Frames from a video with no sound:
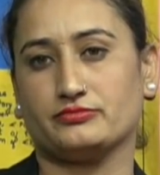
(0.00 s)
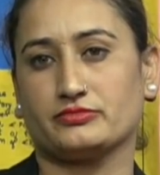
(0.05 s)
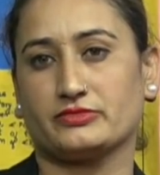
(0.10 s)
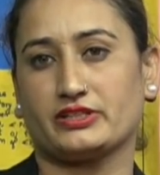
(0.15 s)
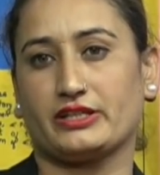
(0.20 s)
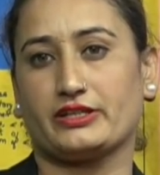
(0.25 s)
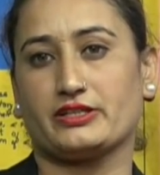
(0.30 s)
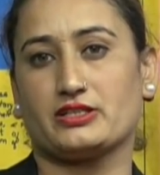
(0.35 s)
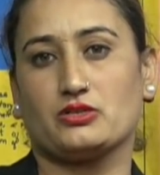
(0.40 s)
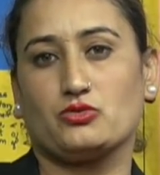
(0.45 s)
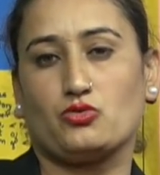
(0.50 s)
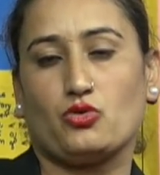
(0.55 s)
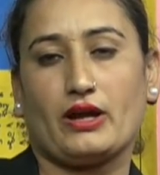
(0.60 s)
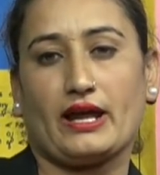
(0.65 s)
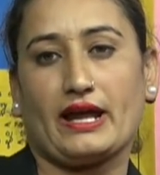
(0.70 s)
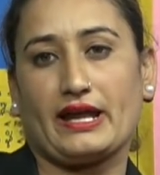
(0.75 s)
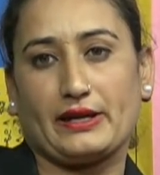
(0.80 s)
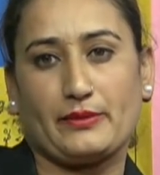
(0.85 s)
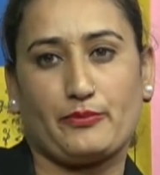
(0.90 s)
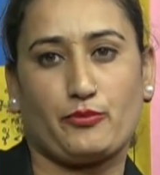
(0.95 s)
There is no
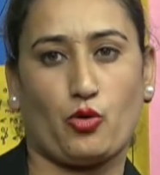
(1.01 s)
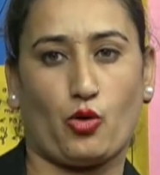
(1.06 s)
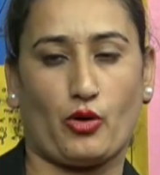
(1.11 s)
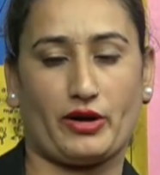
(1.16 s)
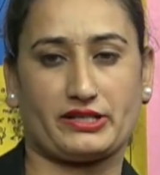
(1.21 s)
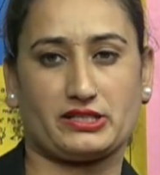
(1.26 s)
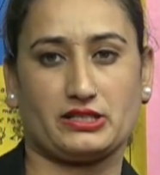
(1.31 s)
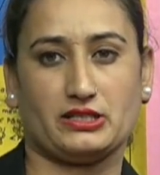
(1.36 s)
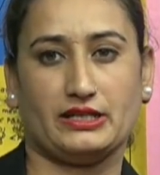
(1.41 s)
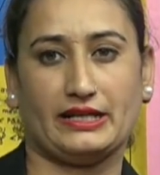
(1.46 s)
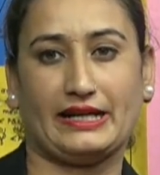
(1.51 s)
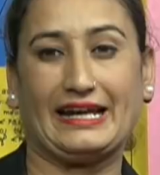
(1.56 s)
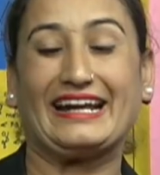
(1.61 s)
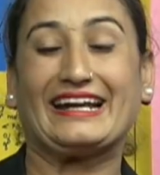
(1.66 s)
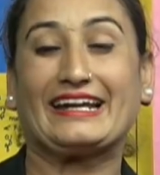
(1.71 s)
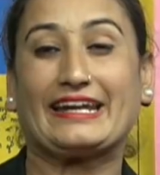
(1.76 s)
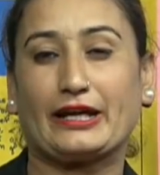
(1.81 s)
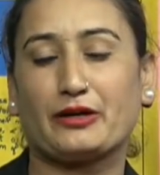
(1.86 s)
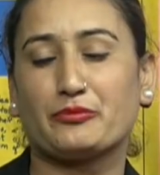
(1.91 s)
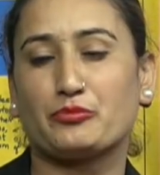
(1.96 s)
any point,
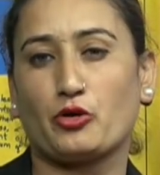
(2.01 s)
ending